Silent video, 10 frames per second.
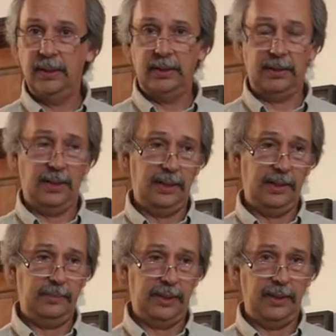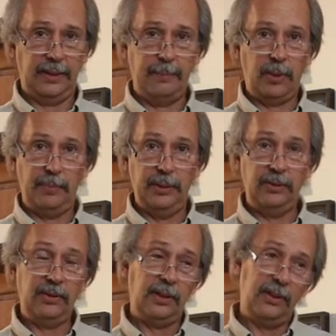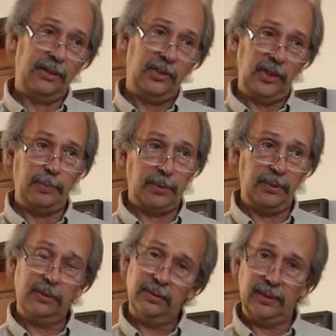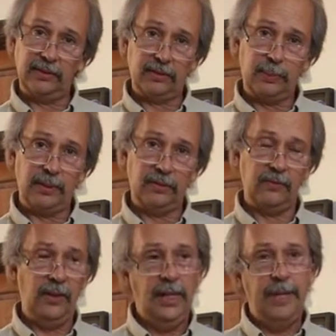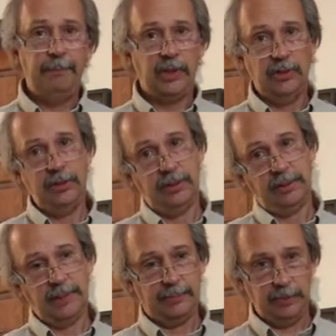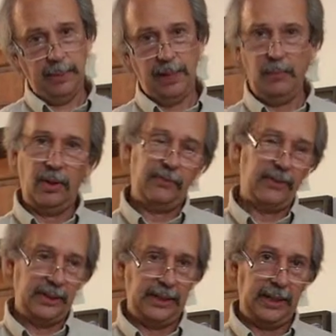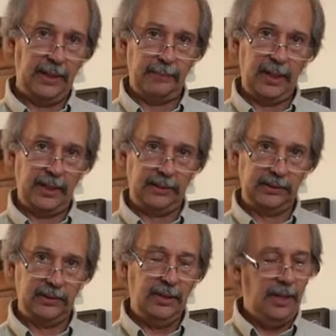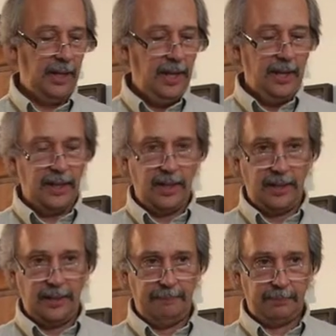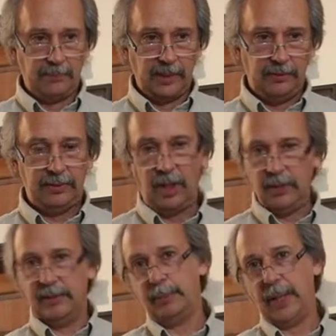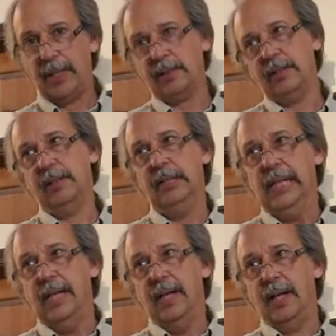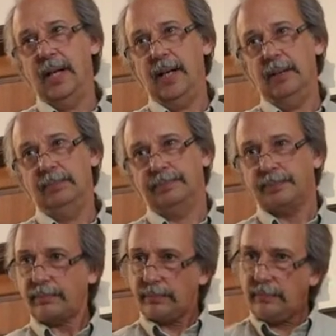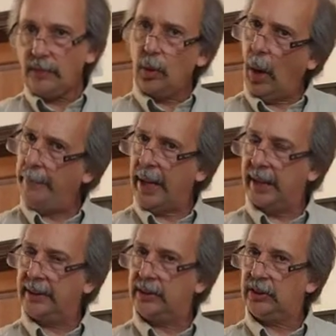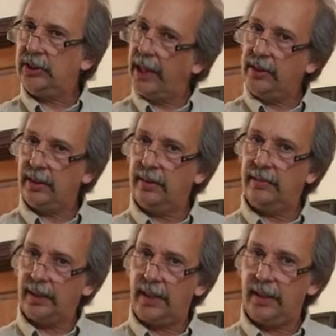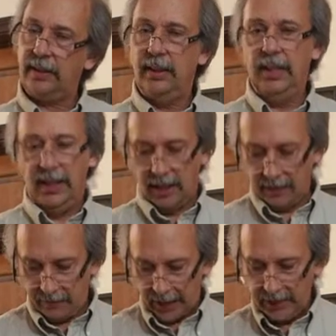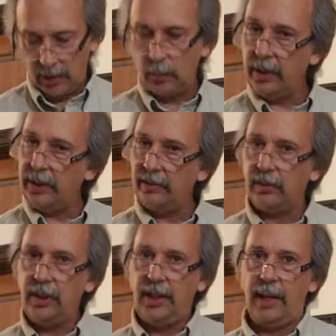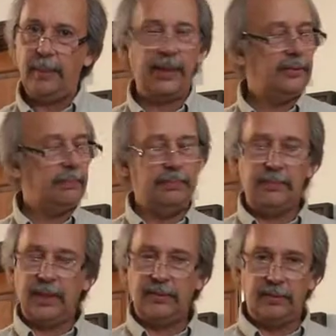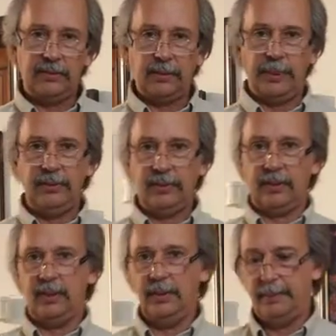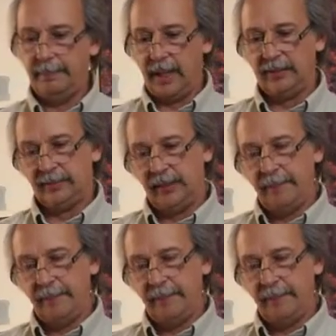in a light bulb, and usually they're cheaper, less expensive. Usually, sometimes you pay more for the daylight balance. So as a practical, white balance, change it, set it, find out where it is on your camera. That's just a basic must.